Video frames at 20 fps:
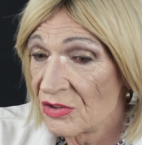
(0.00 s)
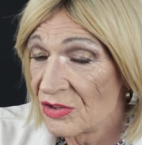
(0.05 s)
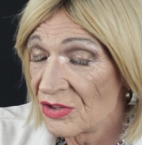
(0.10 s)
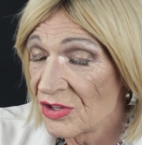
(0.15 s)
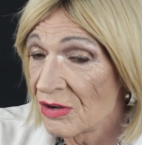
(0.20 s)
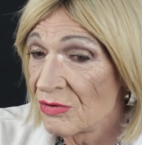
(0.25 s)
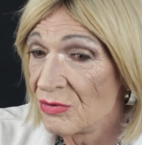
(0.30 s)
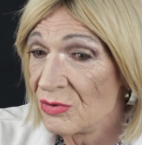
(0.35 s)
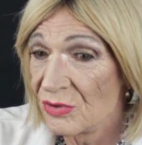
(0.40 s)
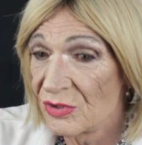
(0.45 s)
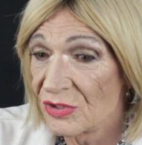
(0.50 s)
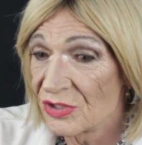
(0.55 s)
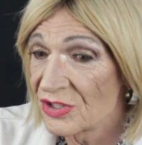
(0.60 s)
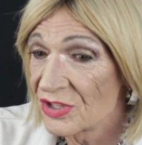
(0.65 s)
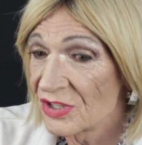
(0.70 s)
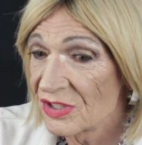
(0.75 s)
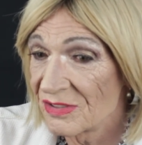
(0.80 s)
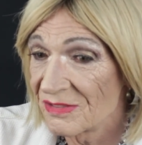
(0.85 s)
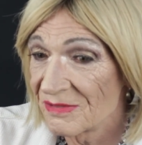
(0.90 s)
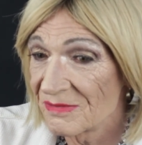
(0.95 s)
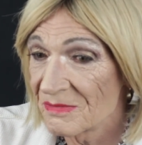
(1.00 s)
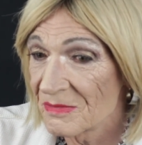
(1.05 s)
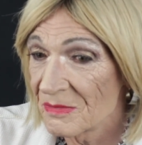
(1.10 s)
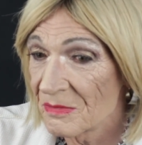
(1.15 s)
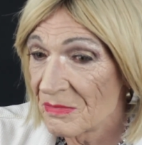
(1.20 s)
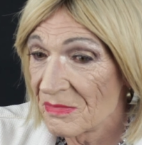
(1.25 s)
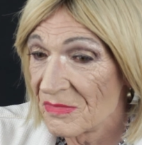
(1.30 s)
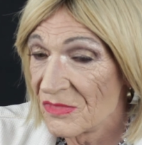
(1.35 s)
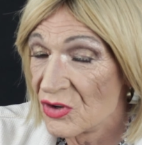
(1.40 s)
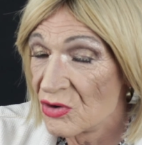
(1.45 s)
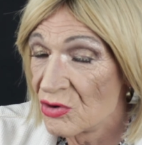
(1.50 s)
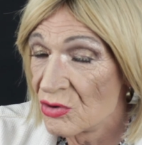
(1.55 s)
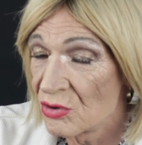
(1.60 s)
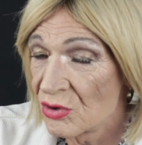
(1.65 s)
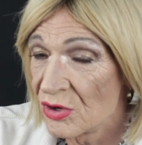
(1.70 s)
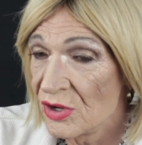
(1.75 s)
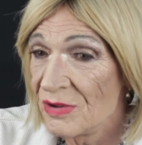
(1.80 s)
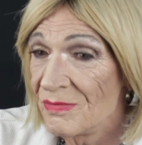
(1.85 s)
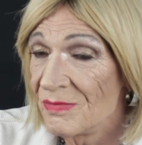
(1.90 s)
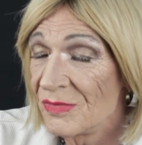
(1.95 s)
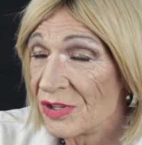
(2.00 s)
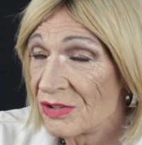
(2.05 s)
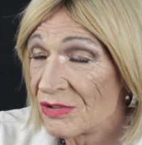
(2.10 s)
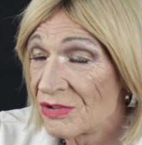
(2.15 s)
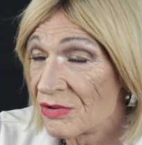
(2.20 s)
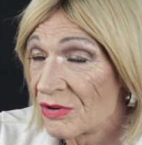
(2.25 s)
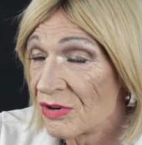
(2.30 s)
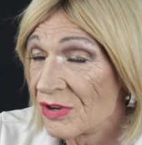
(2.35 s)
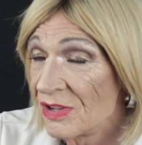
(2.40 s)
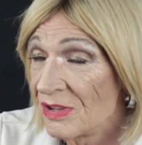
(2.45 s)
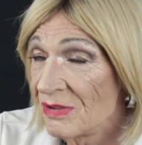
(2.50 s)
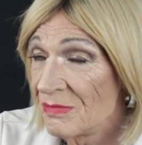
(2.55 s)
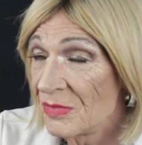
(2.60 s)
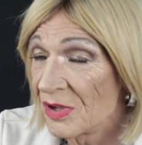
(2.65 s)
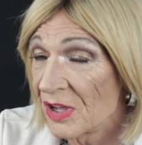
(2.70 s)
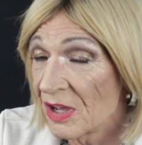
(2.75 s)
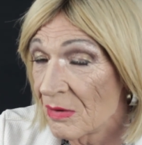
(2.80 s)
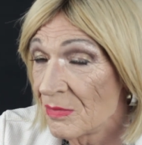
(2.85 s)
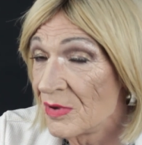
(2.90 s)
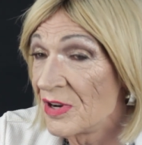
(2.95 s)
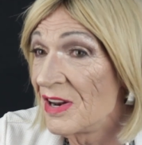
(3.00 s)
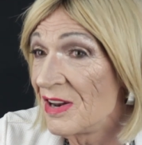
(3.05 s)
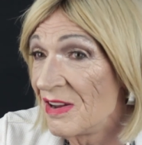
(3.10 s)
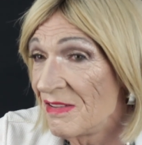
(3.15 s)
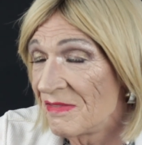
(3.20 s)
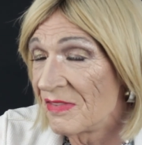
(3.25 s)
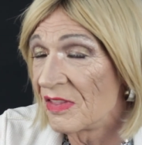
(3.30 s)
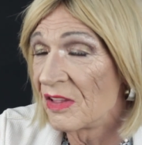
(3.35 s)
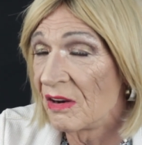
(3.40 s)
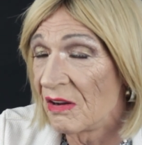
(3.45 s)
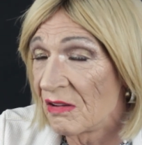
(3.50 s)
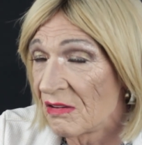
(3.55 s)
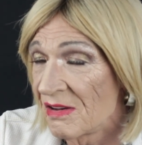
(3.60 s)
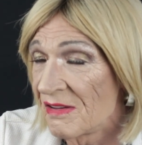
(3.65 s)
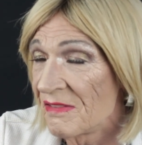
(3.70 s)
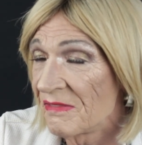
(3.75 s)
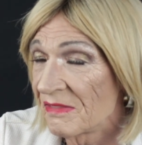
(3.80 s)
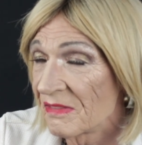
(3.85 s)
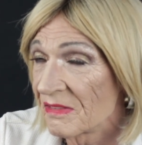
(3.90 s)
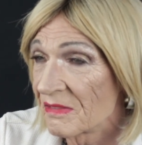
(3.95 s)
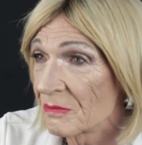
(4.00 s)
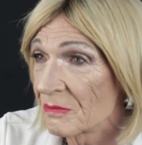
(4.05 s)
Don't dream the dream, come and live the life.